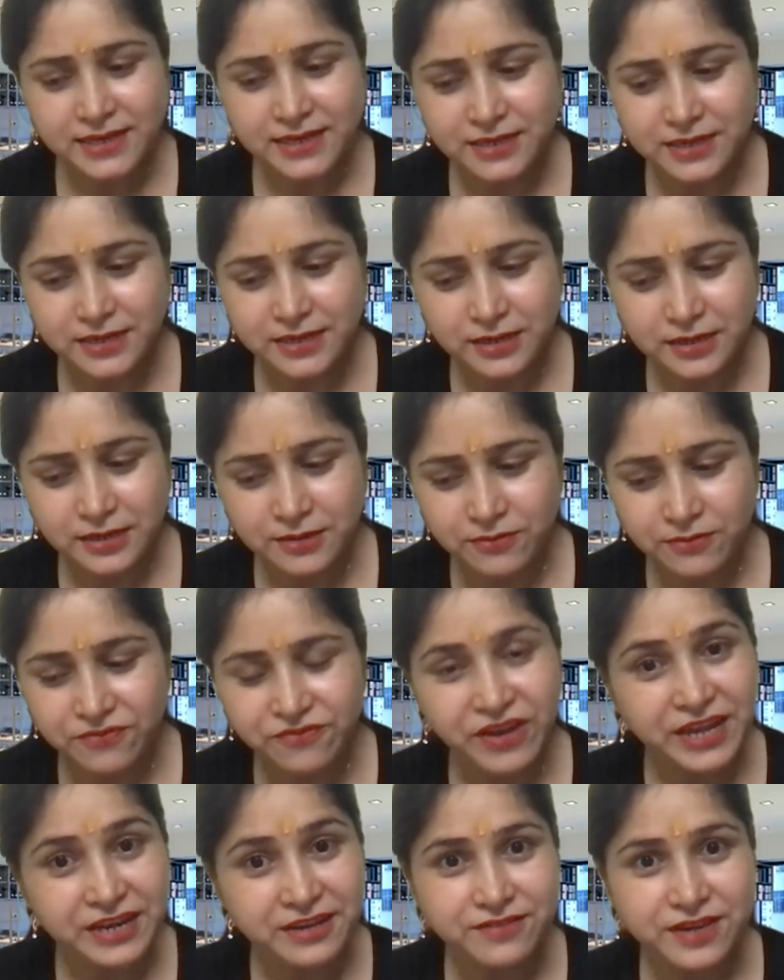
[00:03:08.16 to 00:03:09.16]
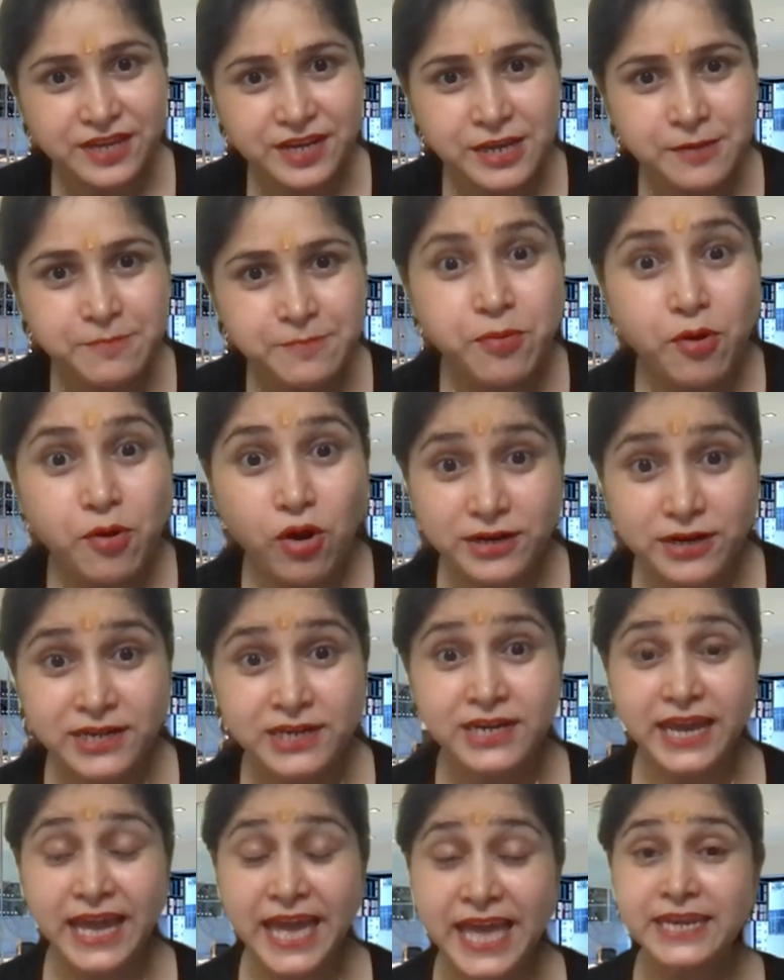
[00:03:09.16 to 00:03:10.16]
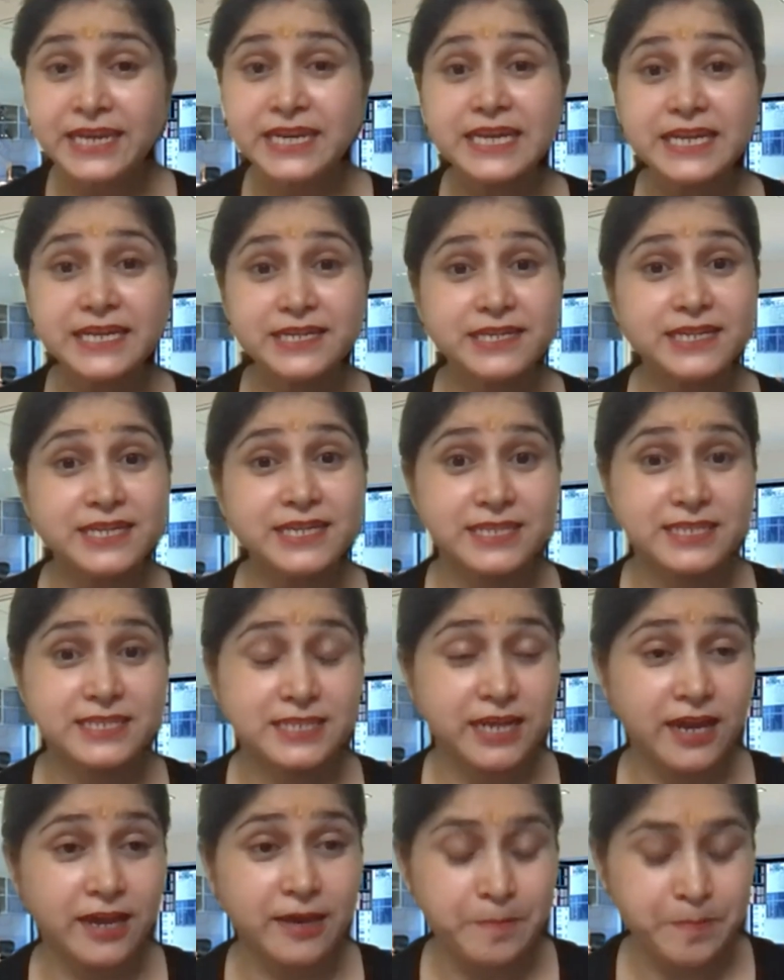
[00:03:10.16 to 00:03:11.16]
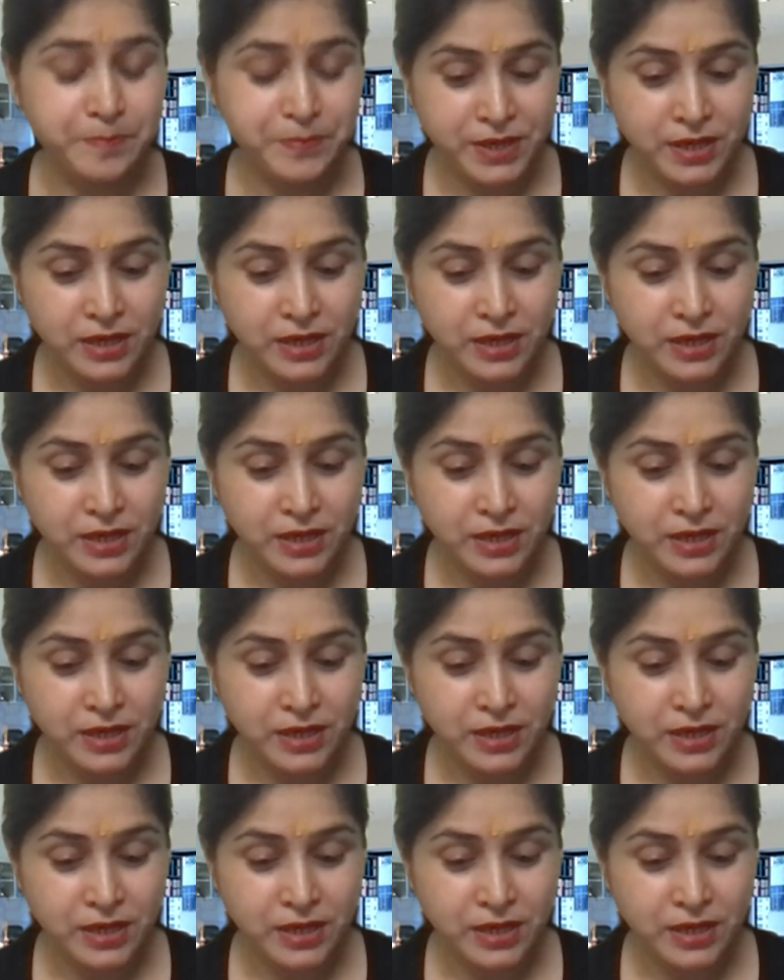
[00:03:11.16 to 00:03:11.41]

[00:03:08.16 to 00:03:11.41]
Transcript: think, uh, very, very important and needed at this time.